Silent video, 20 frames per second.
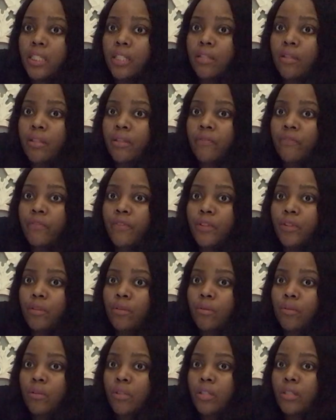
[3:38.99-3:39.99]
sneak and
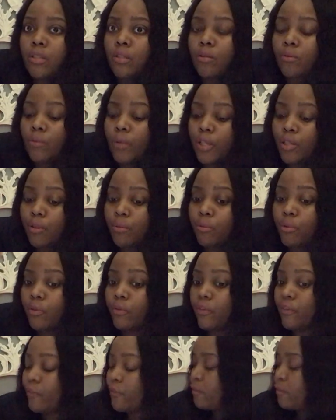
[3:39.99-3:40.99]
feel a certain way. You're moving